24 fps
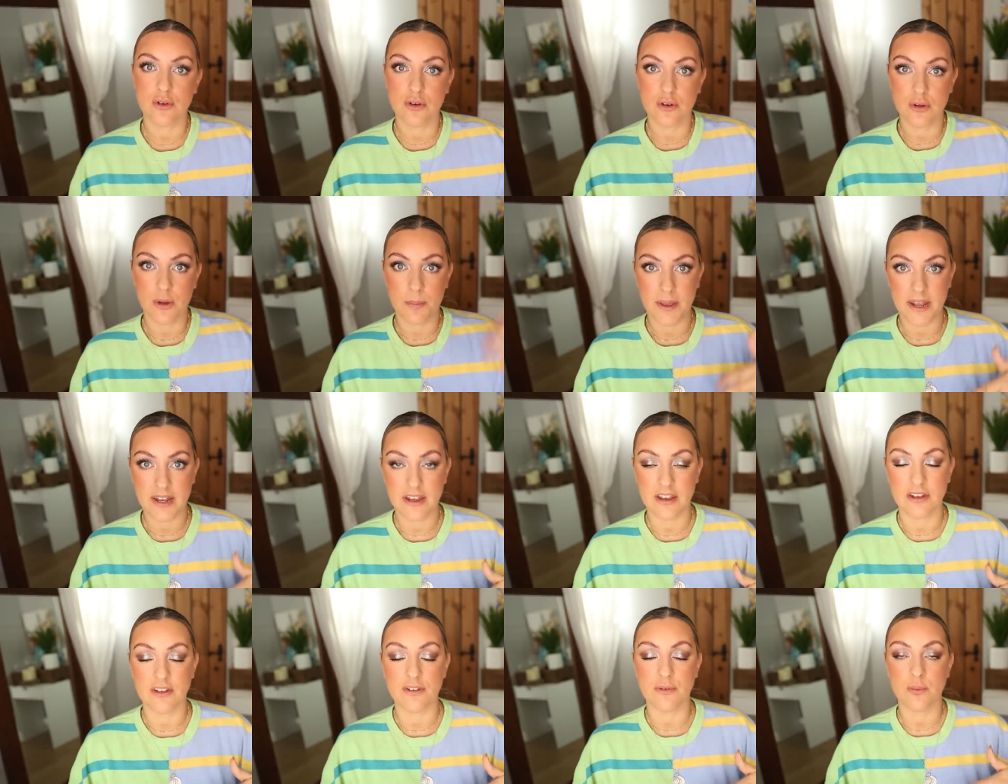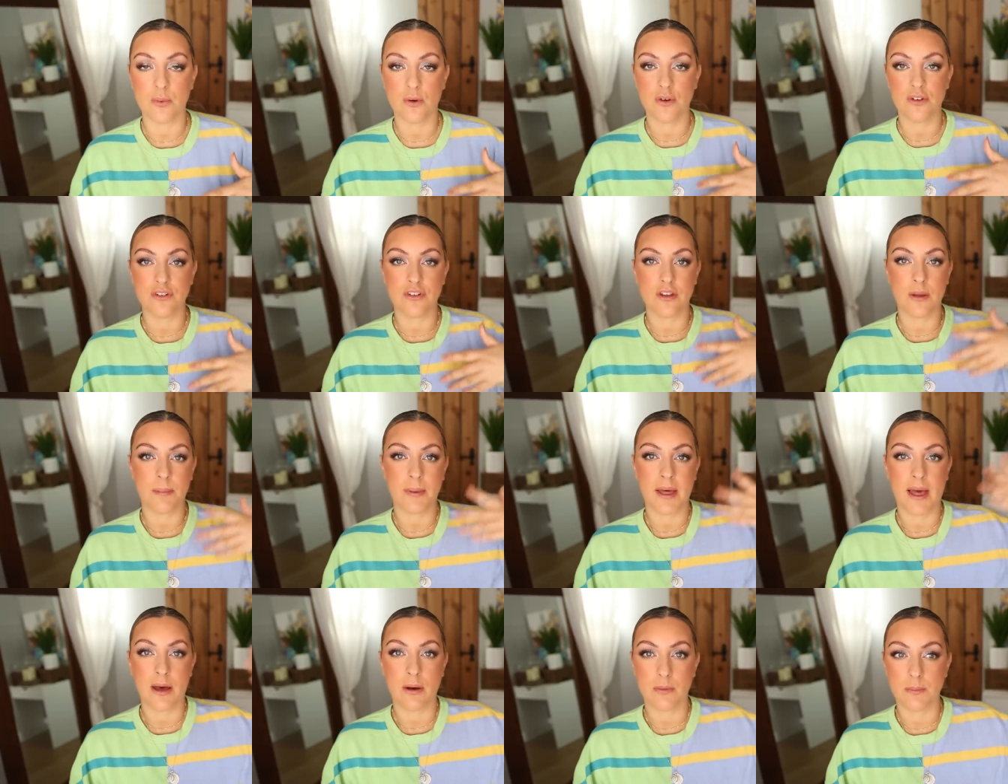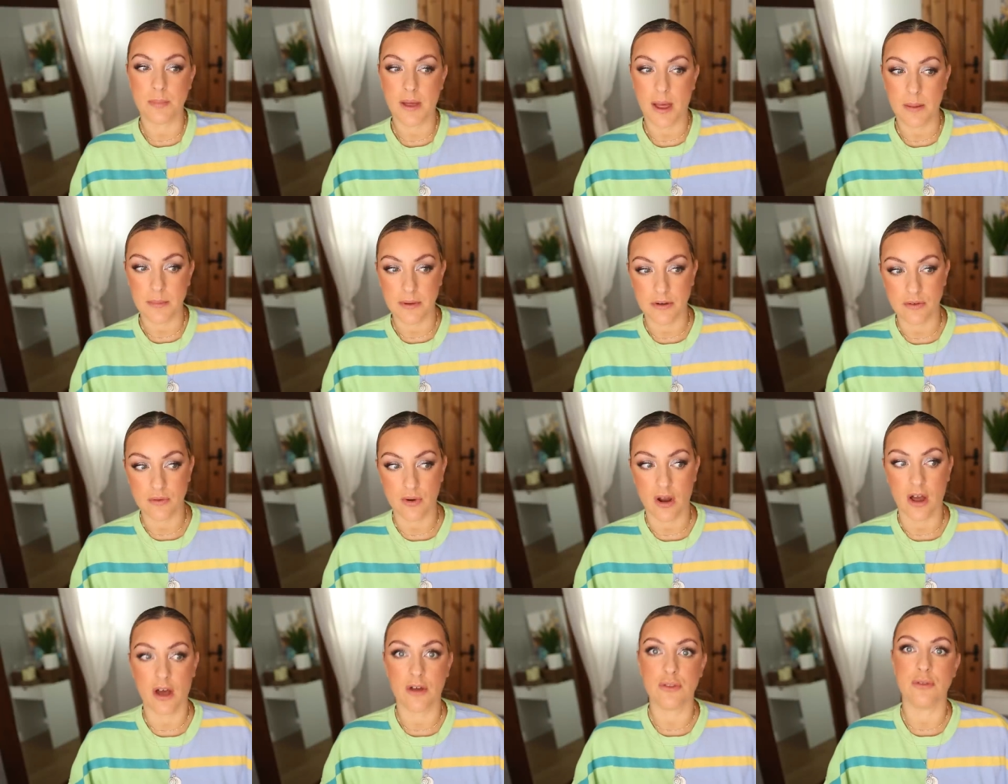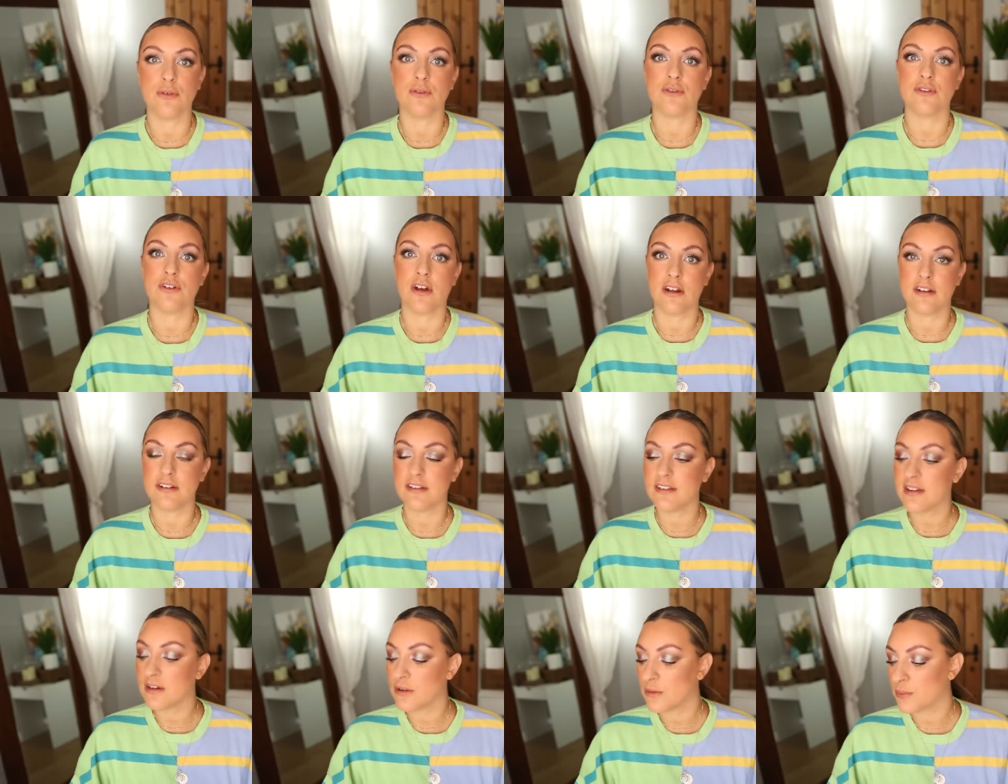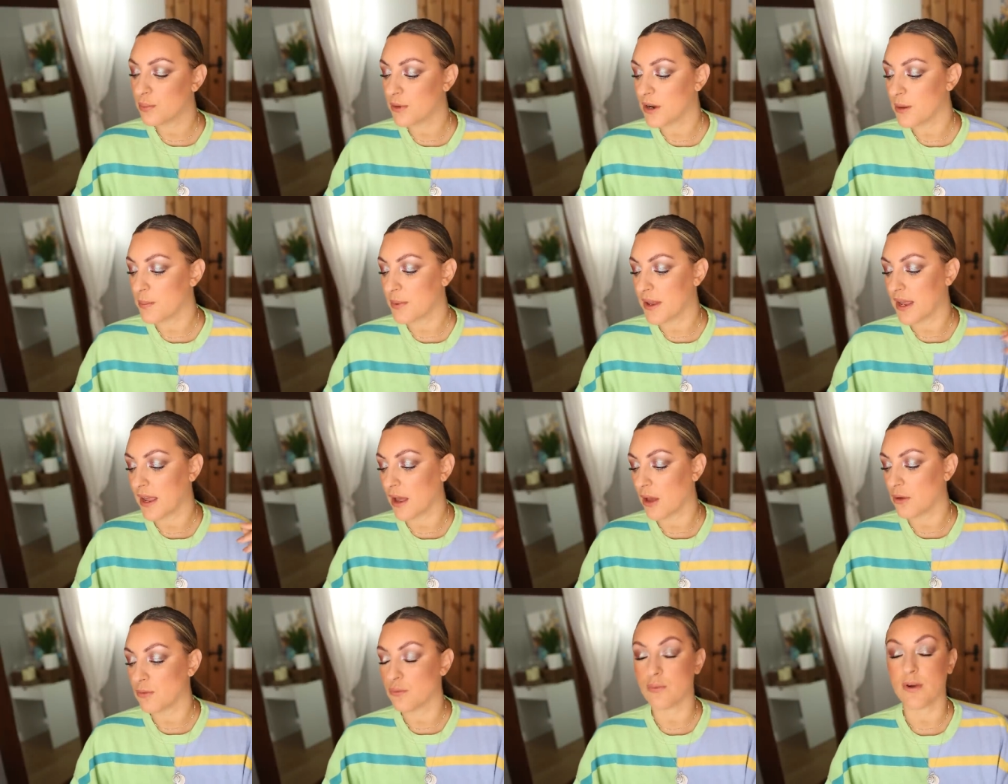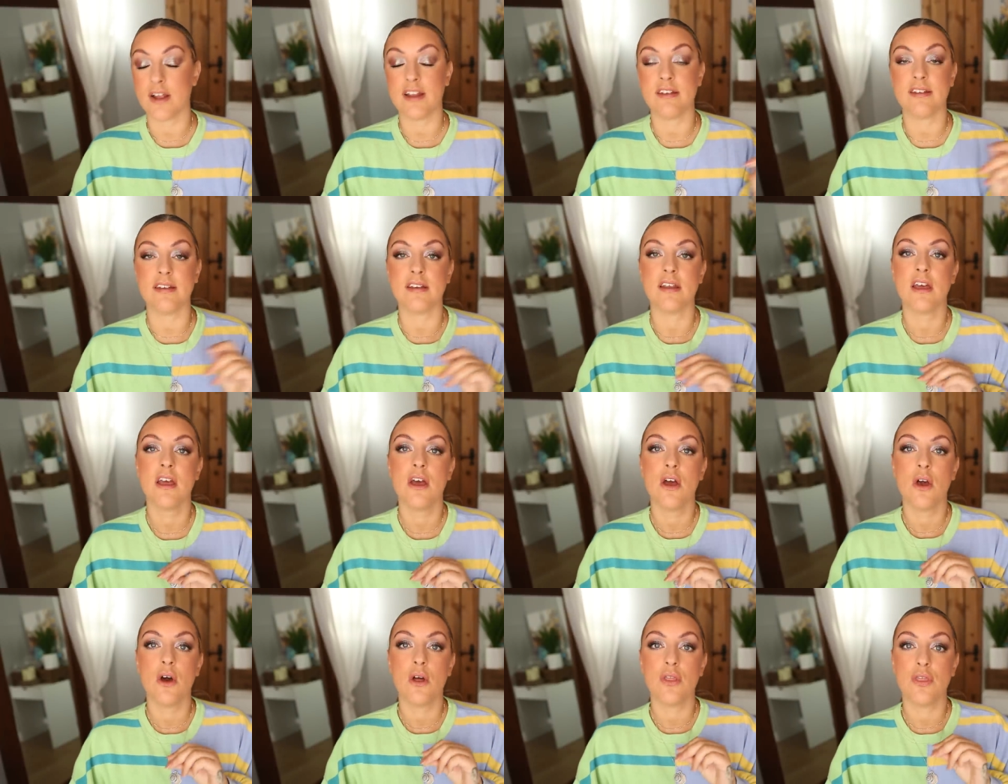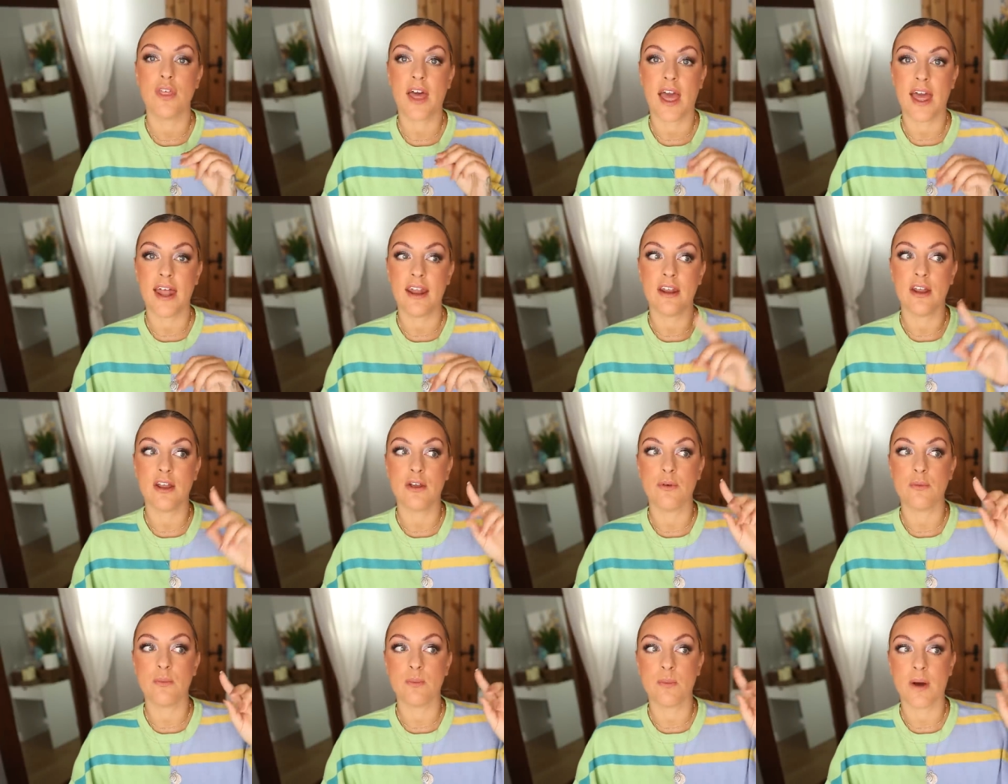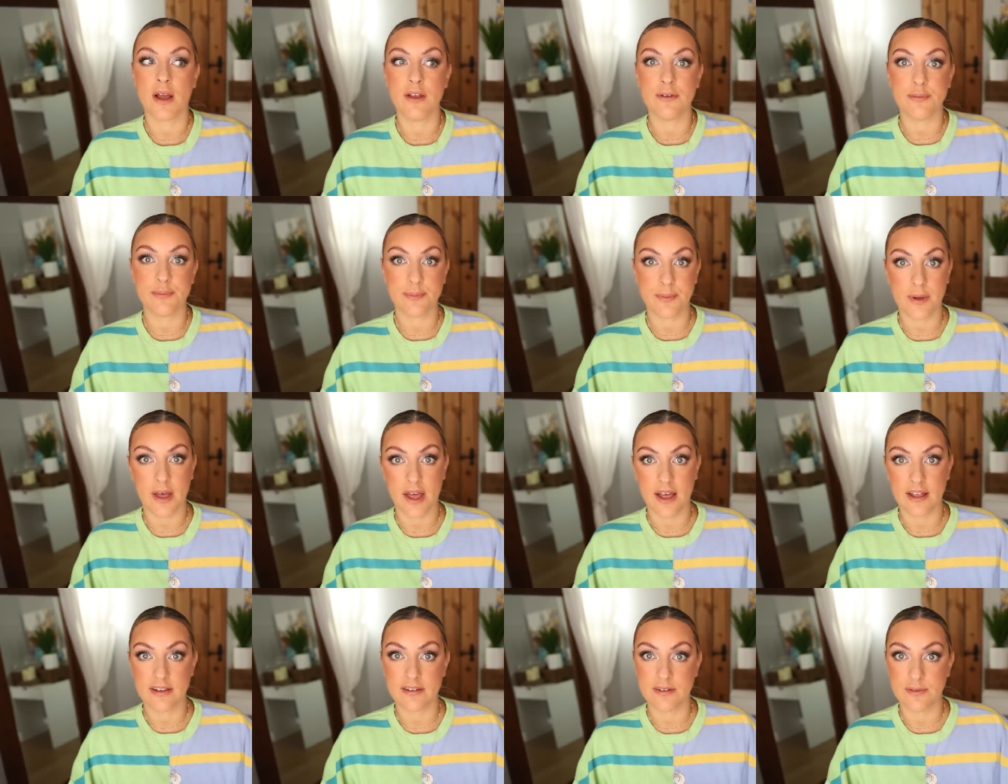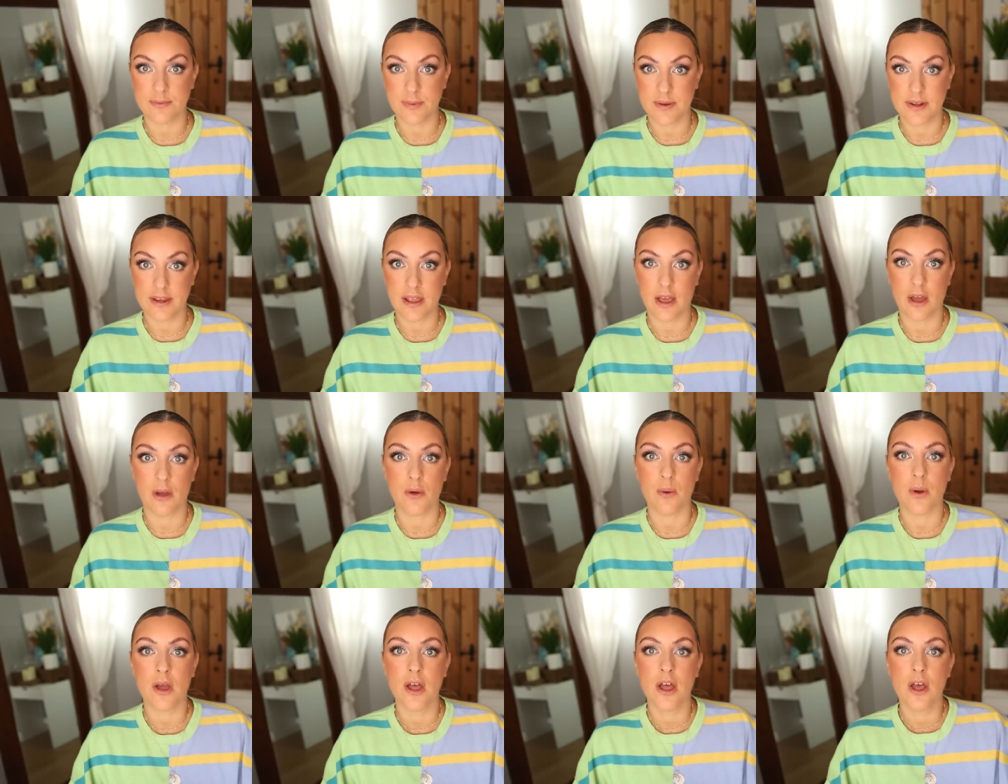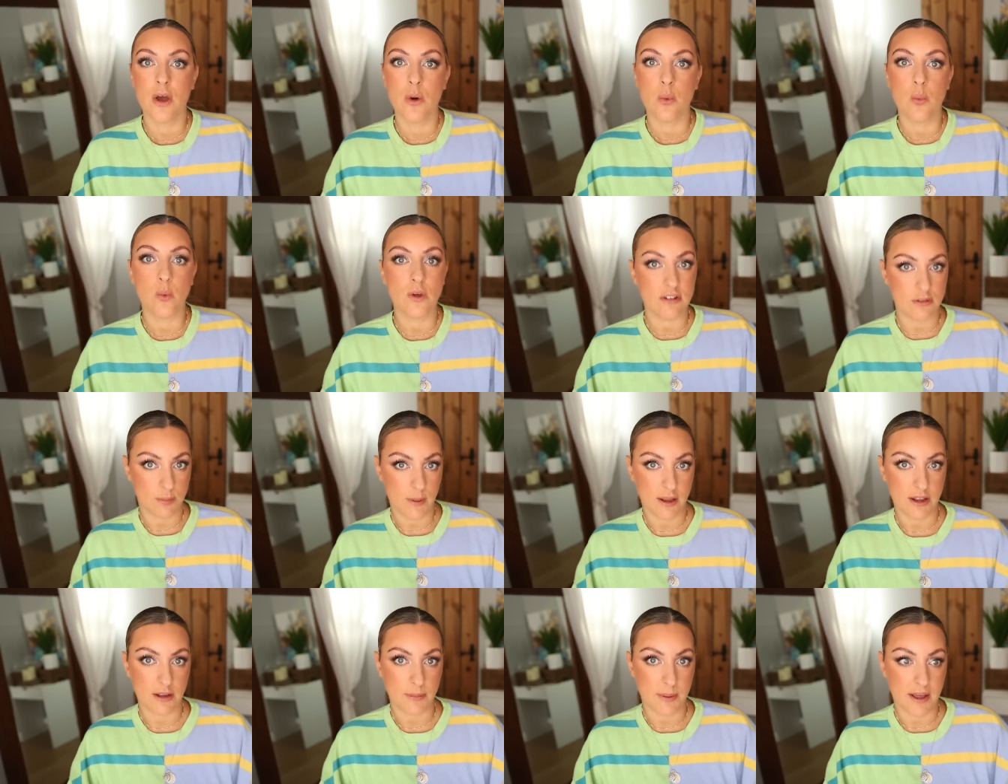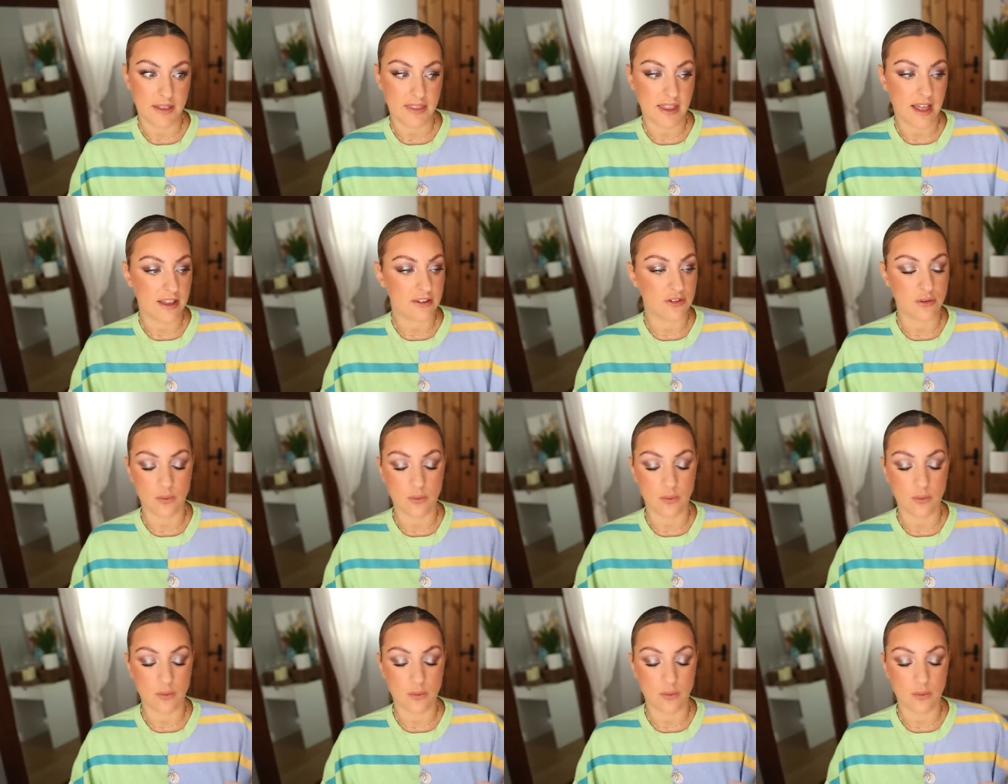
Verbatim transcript: opinions was about Pat McGrath or Charlotte Tilbury being overrated, then my first video we spoke about that.